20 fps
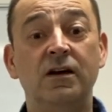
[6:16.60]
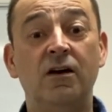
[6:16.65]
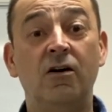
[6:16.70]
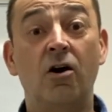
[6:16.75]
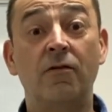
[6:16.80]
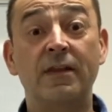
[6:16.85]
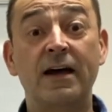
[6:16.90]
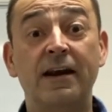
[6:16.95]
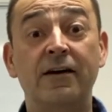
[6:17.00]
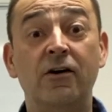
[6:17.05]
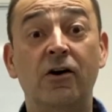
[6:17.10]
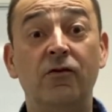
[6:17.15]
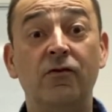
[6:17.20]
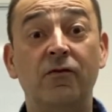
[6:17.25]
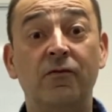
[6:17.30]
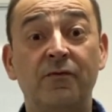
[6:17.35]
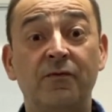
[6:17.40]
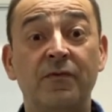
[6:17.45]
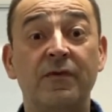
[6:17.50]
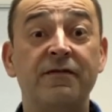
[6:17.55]
On that note,
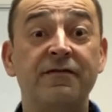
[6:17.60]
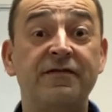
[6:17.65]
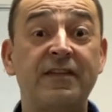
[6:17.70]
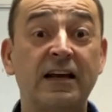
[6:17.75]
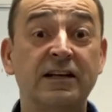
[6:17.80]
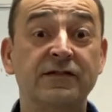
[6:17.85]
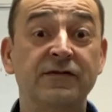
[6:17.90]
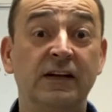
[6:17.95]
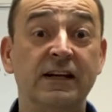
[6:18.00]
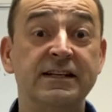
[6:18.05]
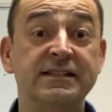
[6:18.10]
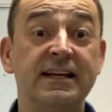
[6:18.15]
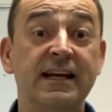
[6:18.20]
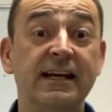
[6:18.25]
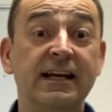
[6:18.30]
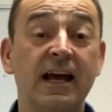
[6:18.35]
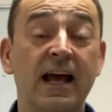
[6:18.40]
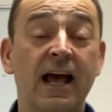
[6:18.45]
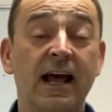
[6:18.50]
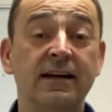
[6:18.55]
thanks for
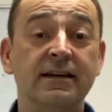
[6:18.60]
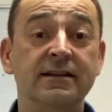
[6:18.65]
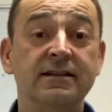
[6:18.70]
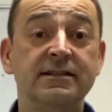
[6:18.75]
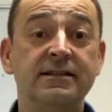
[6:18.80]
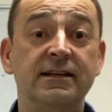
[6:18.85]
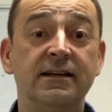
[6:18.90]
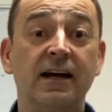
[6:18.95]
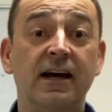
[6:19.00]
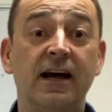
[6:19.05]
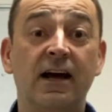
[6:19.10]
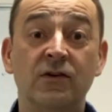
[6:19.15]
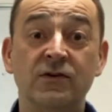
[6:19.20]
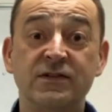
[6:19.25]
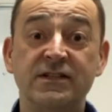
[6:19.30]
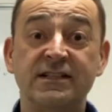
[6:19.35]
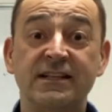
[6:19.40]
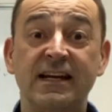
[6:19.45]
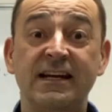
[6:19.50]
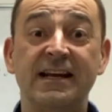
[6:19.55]
listening, and I'll
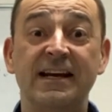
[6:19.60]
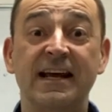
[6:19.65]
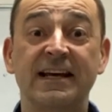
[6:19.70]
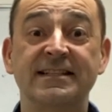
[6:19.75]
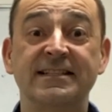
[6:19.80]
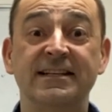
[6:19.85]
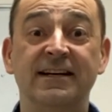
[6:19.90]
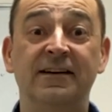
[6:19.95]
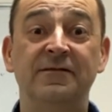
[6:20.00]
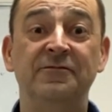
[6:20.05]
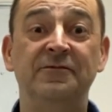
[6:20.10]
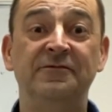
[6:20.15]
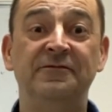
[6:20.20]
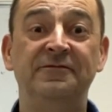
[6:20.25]
see you next time.